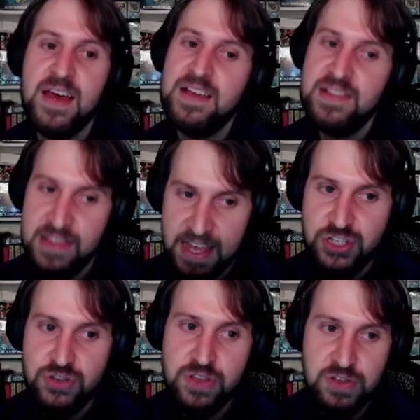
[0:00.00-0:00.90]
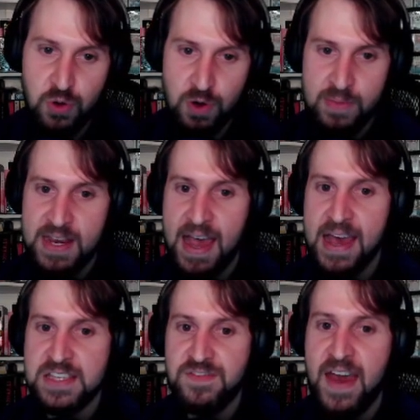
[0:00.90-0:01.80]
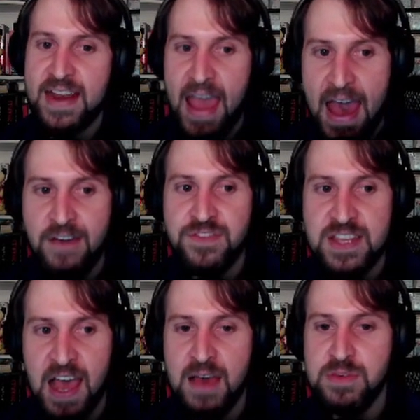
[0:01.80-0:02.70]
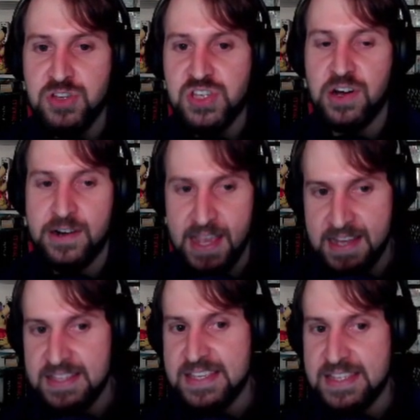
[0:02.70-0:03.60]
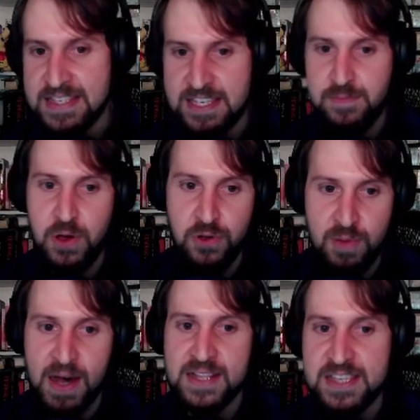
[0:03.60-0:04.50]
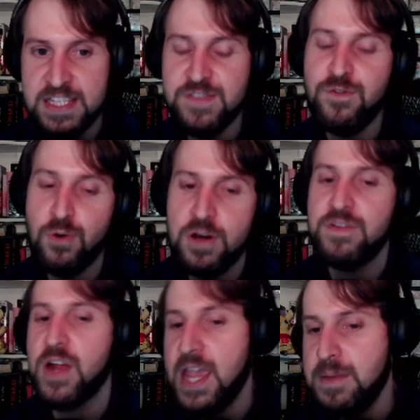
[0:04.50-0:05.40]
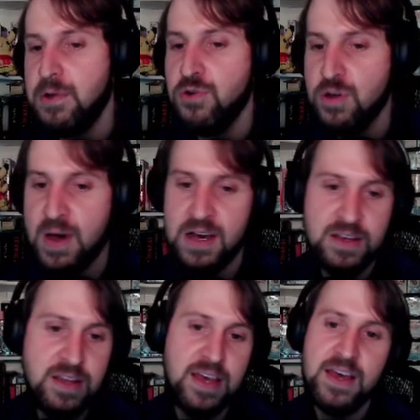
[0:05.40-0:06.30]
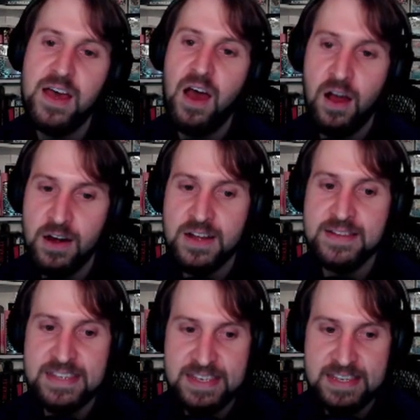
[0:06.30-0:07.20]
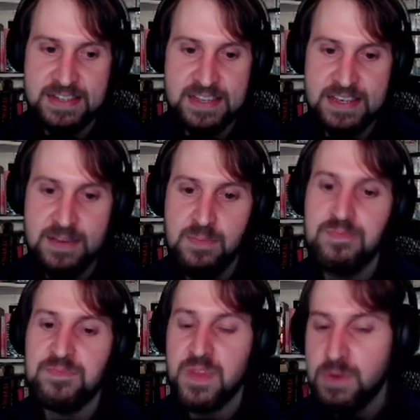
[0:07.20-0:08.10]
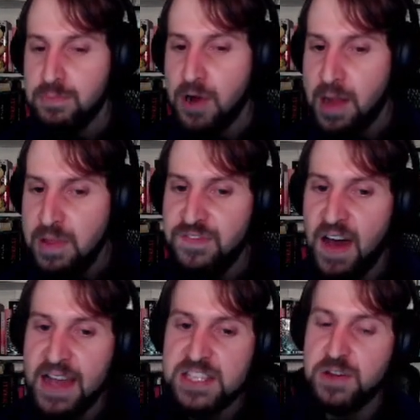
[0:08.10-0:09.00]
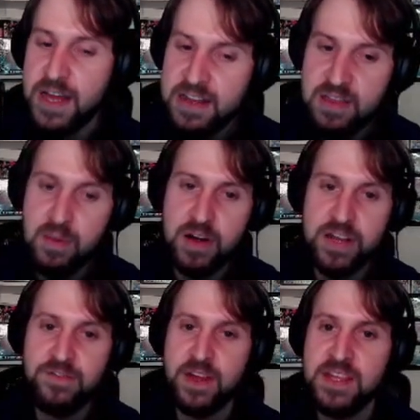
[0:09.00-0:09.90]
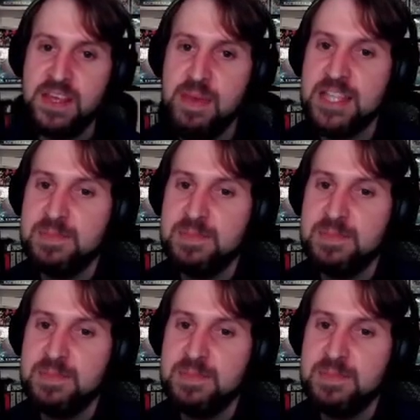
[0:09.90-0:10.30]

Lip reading: let you use Gormandize. The fact half the time you start a consistency Pokemon, since 4 of your 8 Pokemon are consistency, we're probably fine. So cutting the Marnie for 8 Teammates